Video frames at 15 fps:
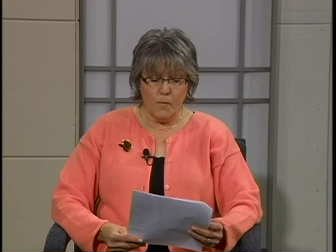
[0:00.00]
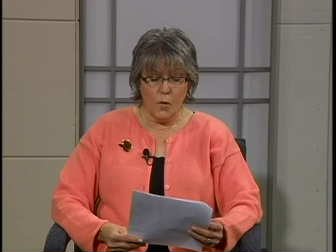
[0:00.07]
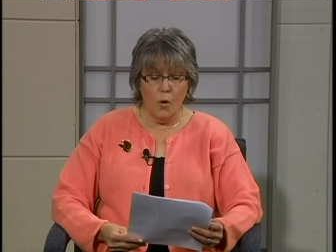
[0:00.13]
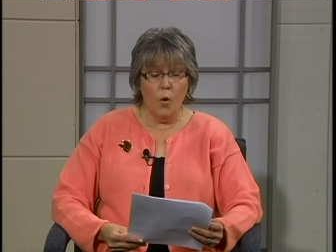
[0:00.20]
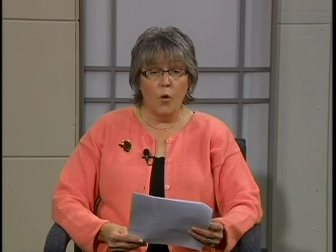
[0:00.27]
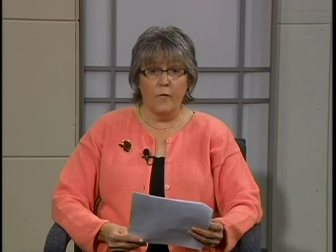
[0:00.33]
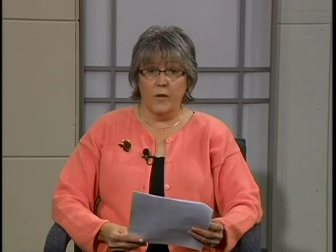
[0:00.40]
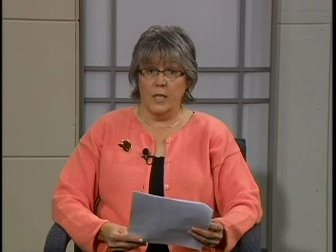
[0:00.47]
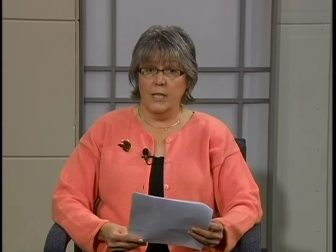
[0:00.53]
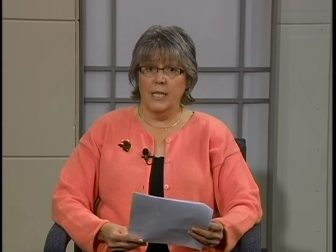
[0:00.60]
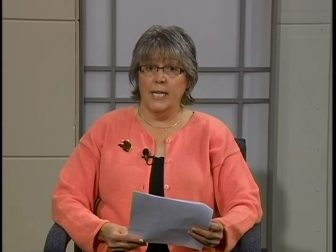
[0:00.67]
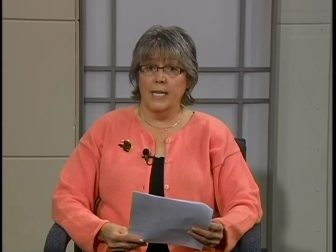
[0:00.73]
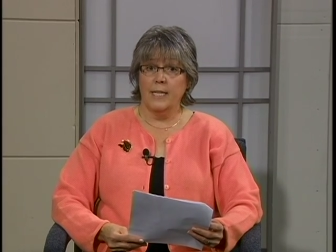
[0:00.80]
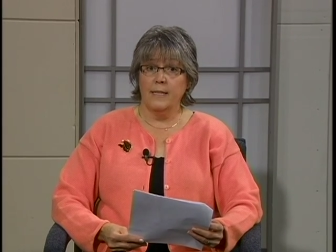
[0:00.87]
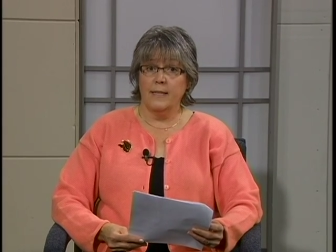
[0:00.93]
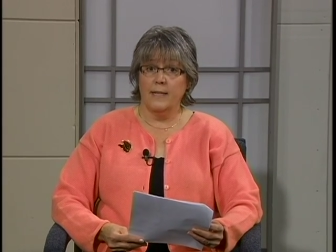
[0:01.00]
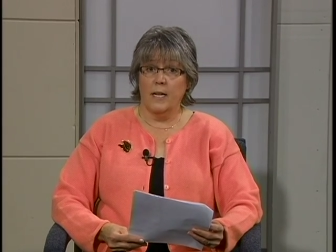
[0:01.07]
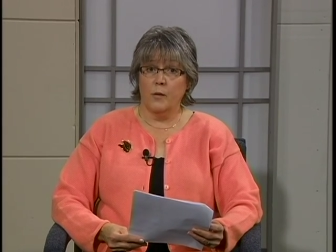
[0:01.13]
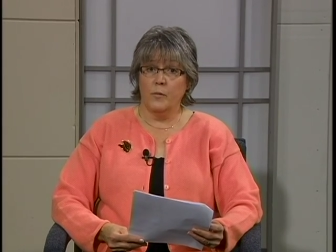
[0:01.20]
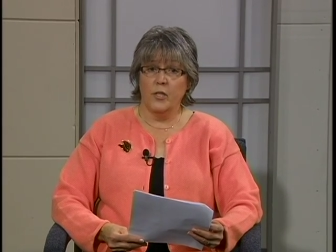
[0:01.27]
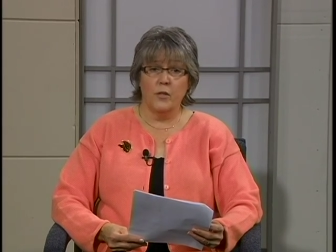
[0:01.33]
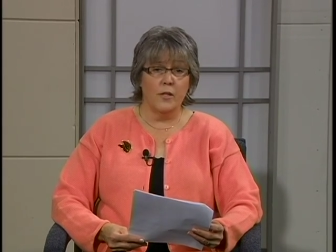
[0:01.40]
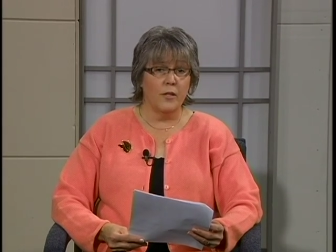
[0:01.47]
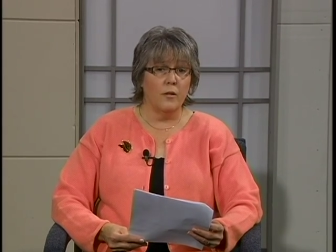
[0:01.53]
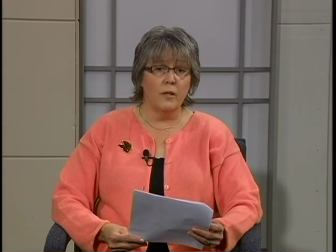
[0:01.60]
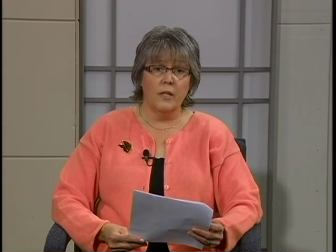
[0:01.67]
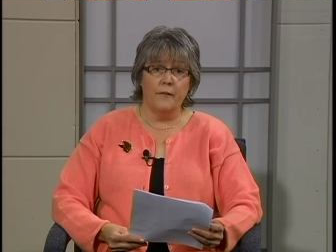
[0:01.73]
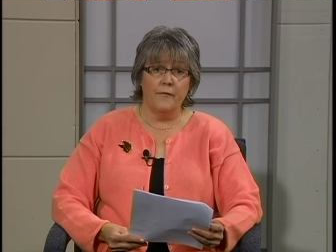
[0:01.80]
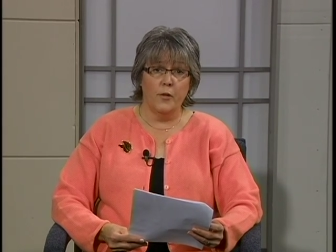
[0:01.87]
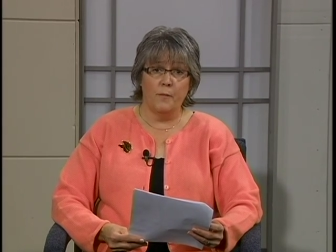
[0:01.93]
over to Lincoln Center, which is
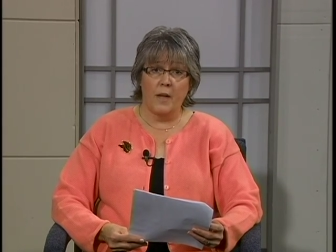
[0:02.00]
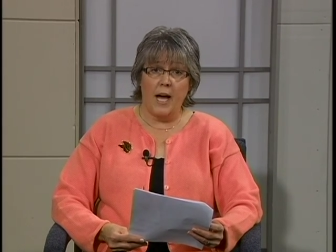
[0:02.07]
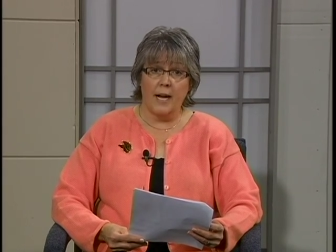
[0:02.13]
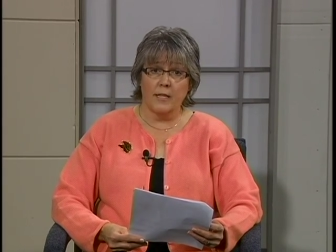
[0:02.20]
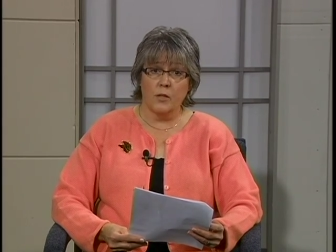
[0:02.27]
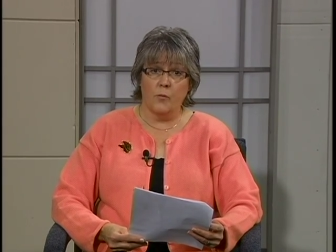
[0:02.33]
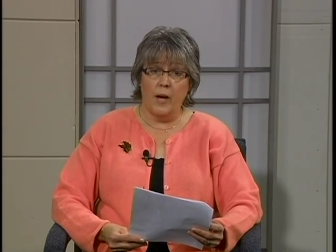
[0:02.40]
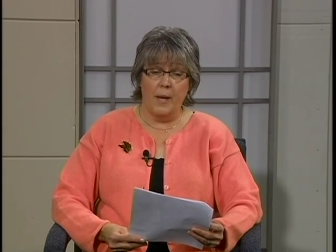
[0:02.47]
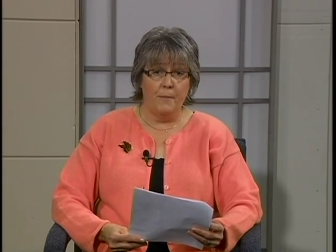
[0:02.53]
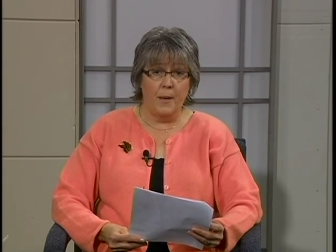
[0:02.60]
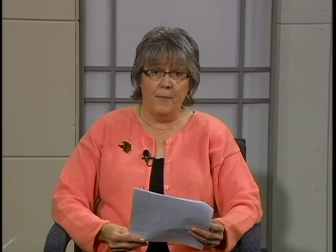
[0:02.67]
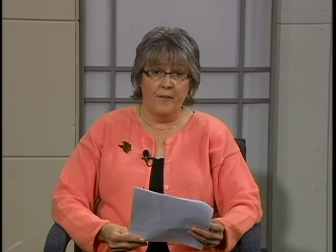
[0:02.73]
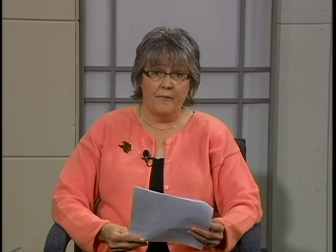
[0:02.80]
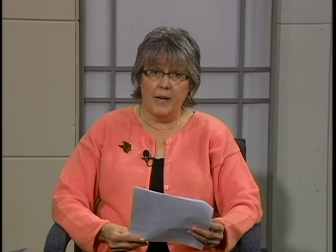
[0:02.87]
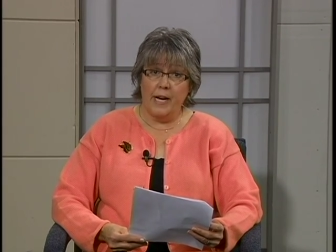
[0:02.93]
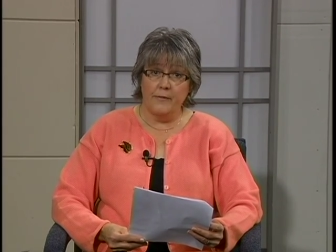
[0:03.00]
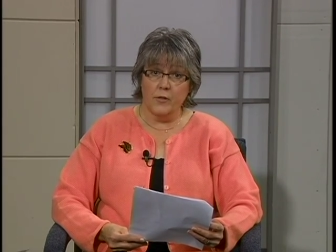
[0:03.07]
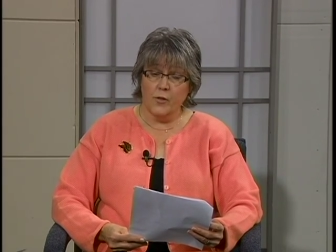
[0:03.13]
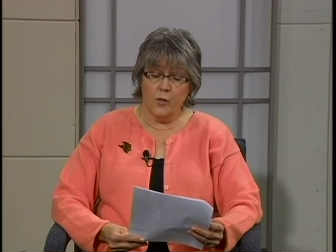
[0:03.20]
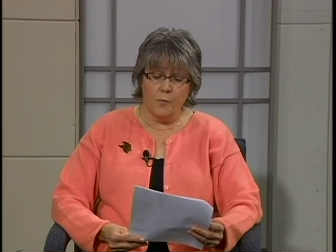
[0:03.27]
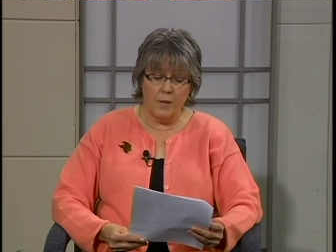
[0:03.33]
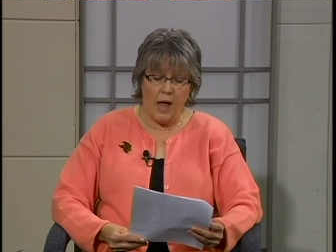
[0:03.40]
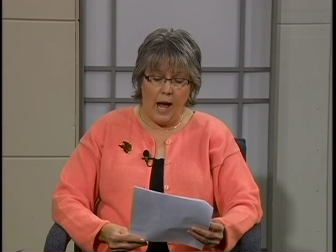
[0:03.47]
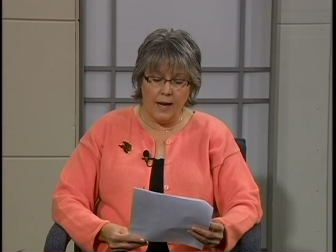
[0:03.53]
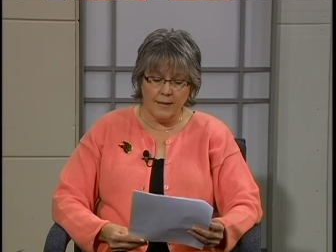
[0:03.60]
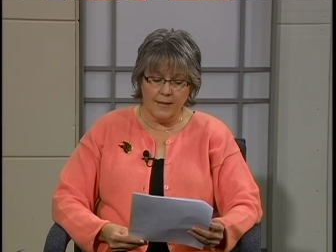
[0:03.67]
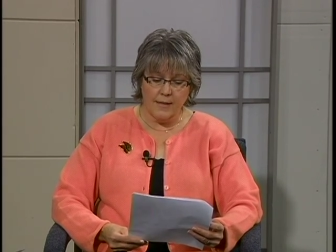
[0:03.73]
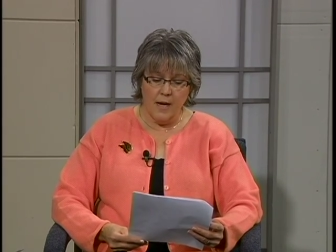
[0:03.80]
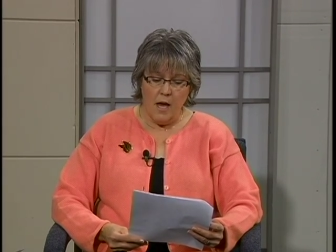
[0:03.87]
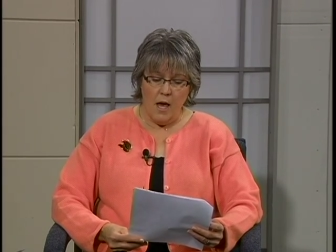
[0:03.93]
only a few blocks away, maybe 5 or so
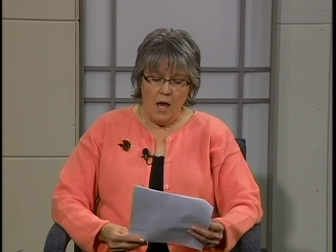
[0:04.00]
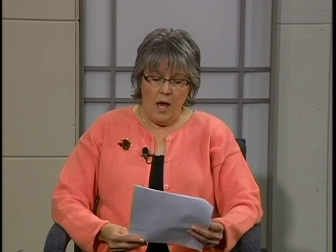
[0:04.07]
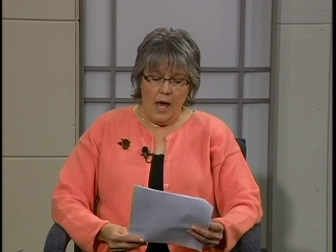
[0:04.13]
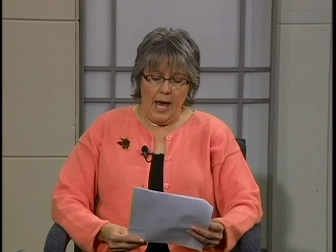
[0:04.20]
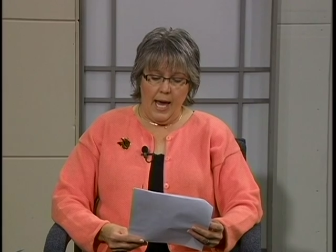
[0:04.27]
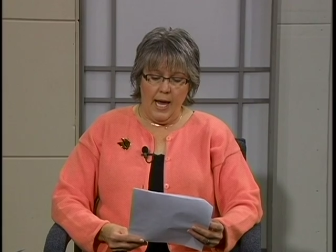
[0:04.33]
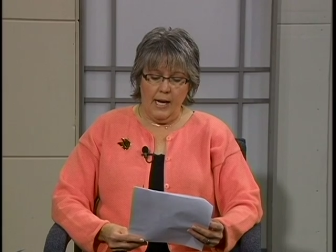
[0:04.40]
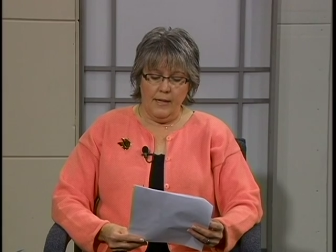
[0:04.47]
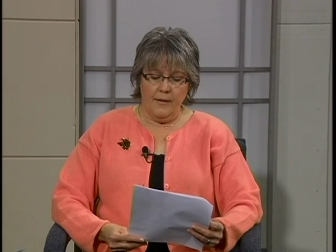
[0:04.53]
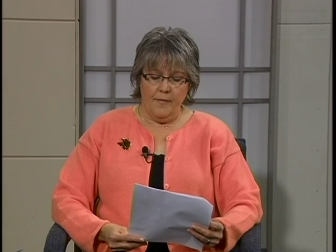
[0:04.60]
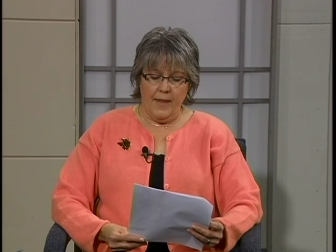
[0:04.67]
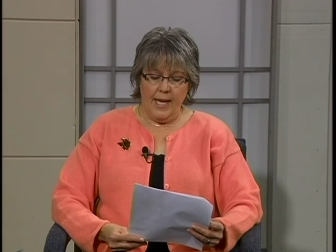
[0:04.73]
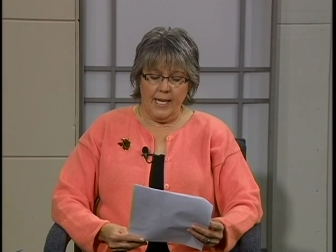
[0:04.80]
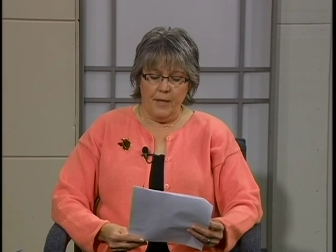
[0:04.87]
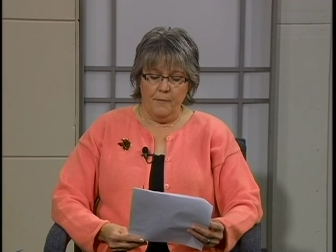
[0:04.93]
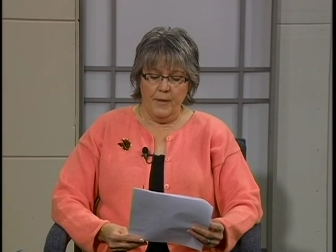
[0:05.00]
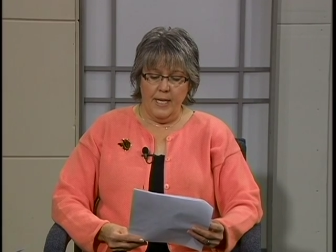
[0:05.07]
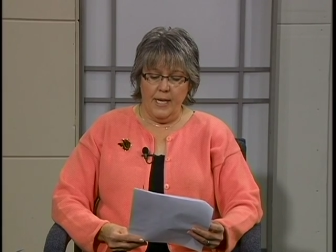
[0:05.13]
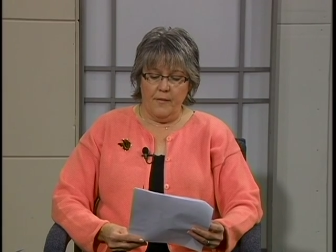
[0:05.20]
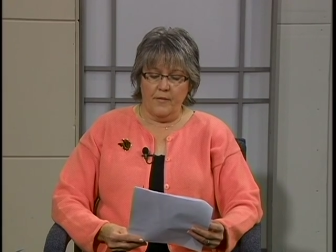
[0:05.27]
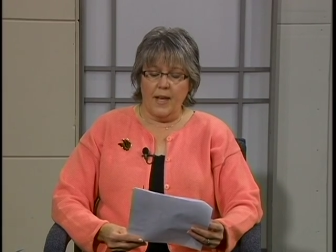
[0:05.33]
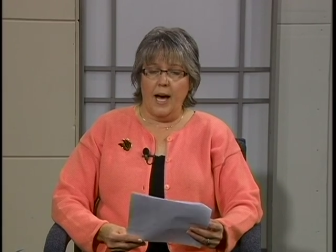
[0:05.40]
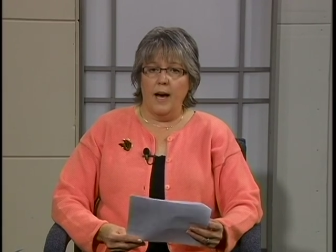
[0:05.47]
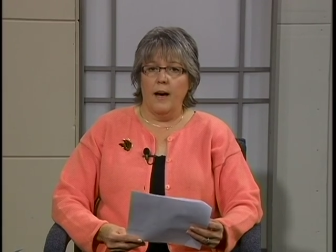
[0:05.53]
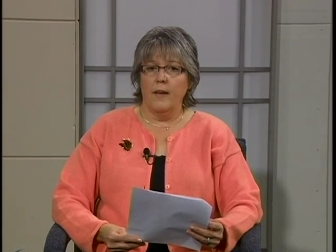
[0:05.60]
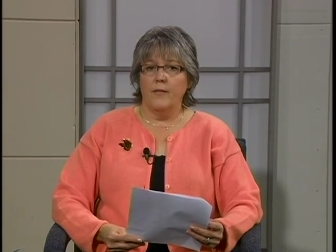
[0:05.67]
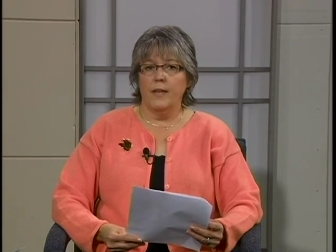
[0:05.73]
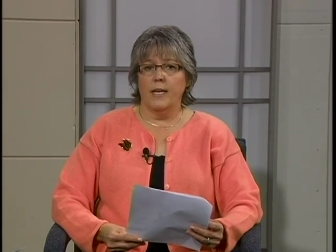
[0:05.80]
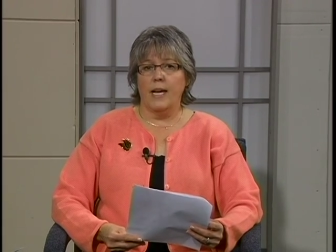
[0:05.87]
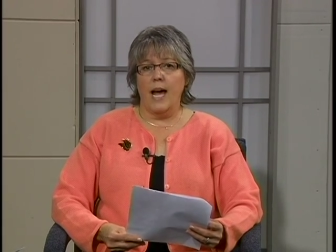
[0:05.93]
blocks, and they can meet at
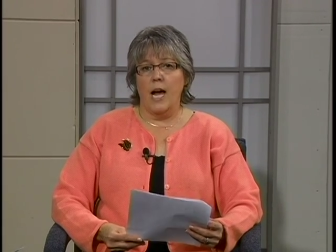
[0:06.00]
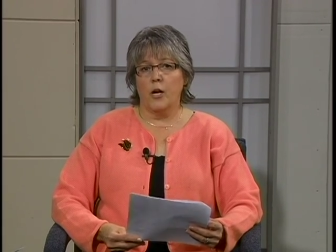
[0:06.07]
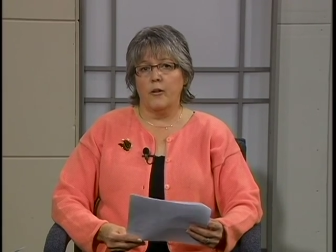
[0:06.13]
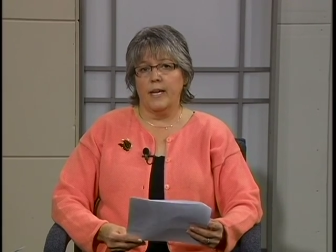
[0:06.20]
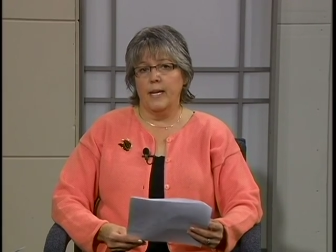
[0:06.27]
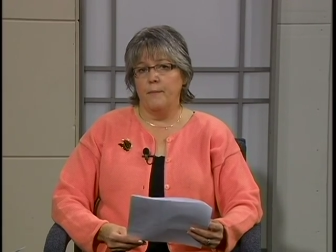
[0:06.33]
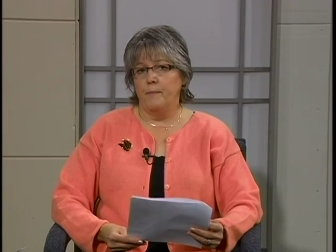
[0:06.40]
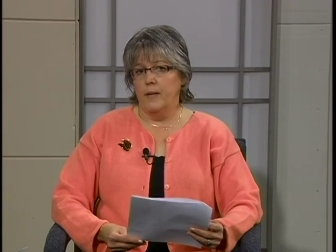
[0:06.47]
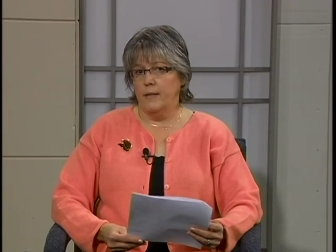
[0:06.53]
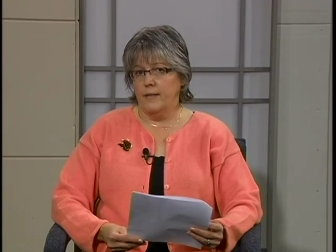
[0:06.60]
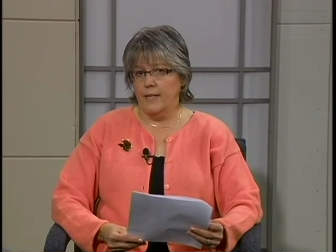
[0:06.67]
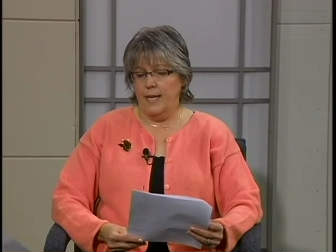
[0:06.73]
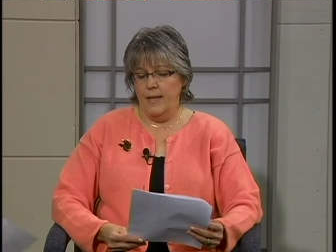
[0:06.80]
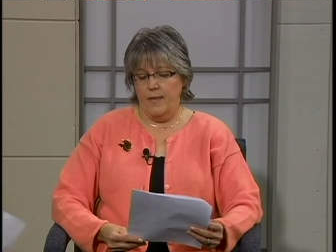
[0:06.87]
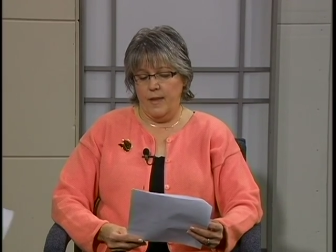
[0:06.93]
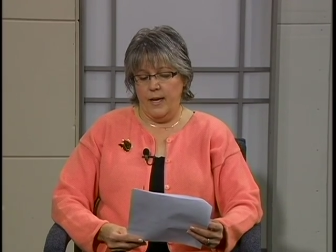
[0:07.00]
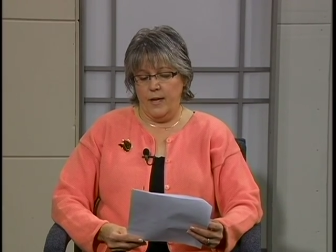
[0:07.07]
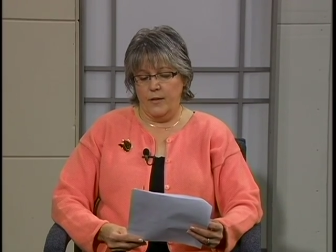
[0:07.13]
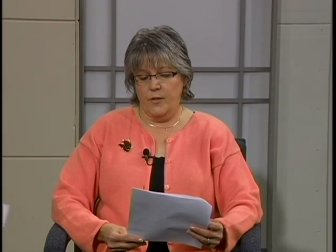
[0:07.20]
the congregate meal site there.